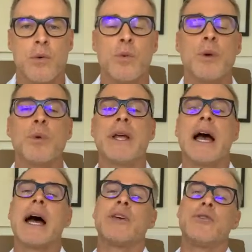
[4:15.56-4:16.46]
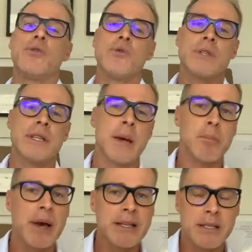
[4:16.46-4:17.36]
When we are using that
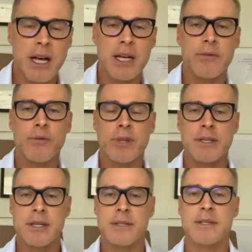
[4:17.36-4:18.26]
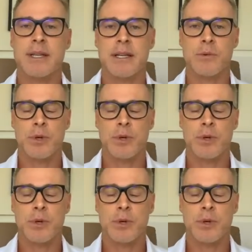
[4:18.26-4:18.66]
baseline of authenticity,